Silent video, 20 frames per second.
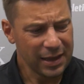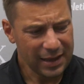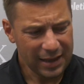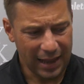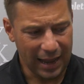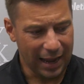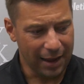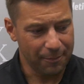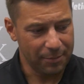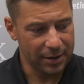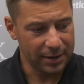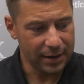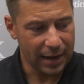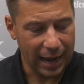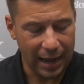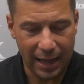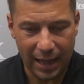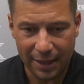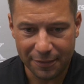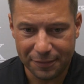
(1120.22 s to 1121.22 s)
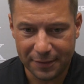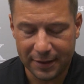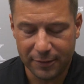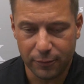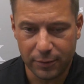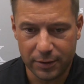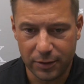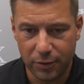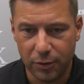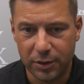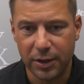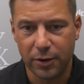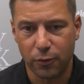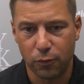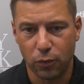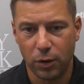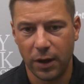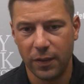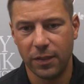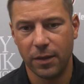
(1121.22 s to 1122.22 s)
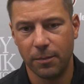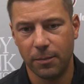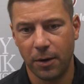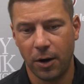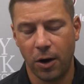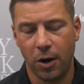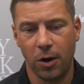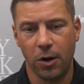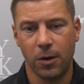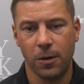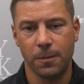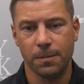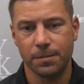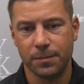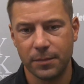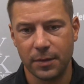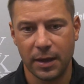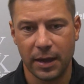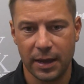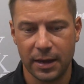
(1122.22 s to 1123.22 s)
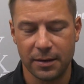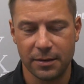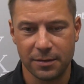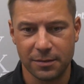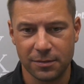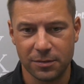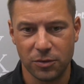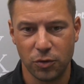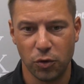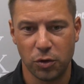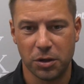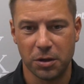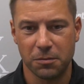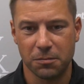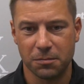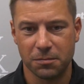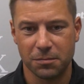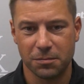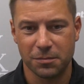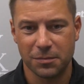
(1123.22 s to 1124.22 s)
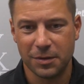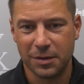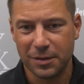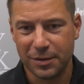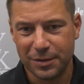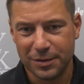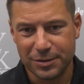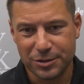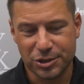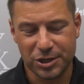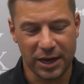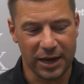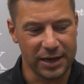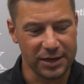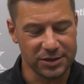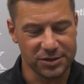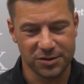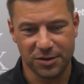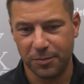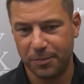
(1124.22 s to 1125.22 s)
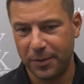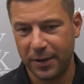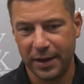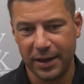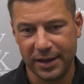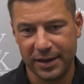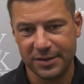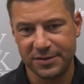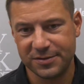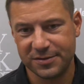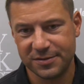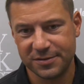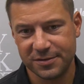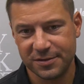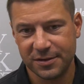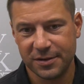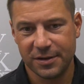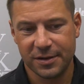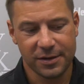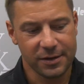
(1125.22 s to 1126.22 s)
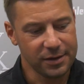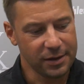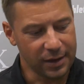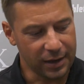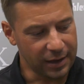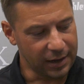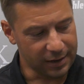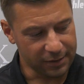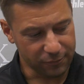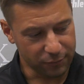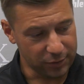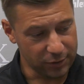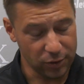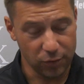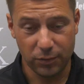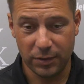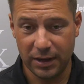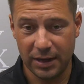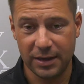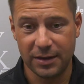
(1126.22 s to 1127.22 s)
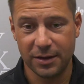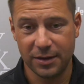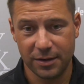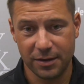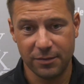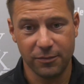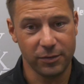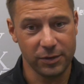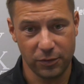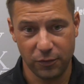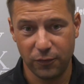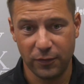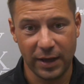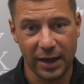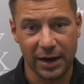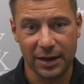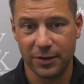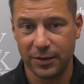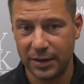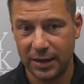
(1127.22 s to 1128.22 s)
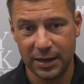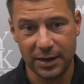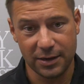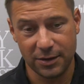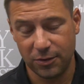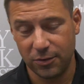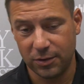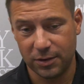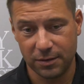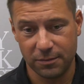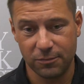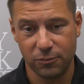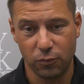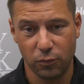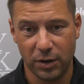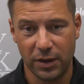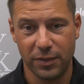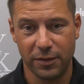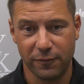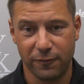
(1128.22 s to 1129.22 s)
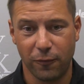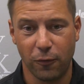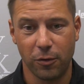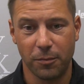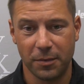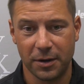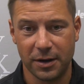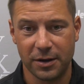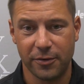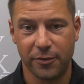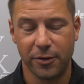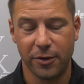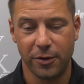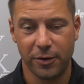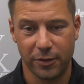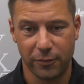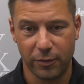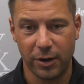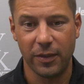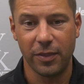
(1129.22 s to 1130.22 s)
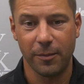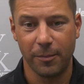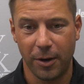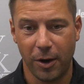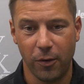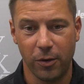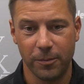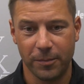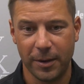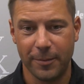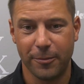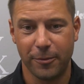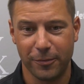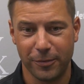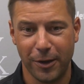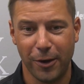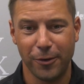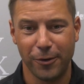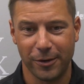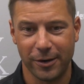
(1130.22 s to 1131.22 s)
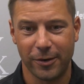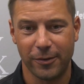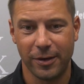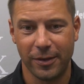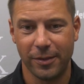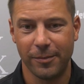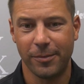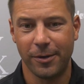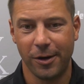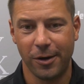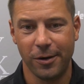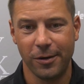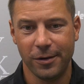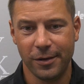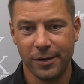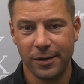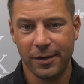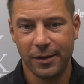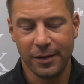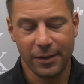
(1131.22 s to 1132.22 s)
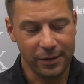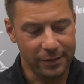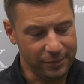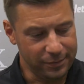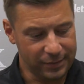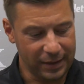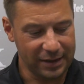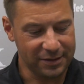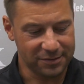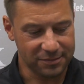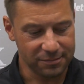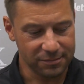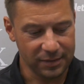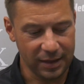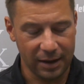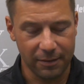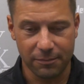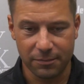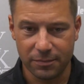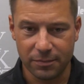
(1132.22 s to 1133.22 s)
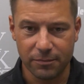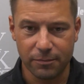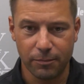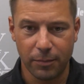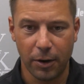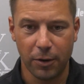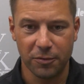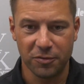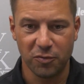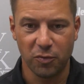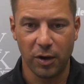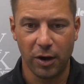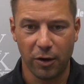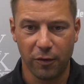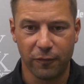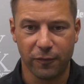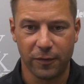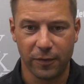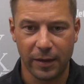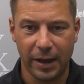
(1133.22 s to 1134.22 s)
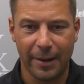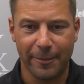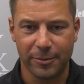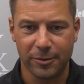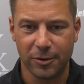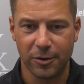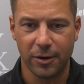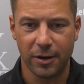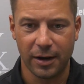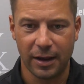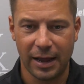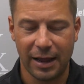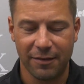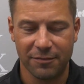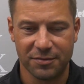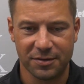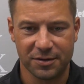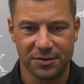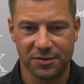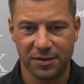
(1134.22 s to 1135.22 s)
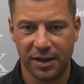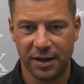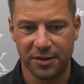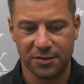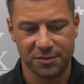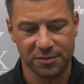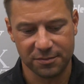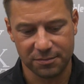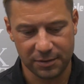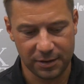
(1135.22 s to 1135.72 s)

Yeah, I mean, I think when you can run the ball and you can change the pace and when you need to, when you've got a lead and you can win the 4-minute drill and run the ball when people know you're going to run the ball, that bodes well for the opportunity to have success.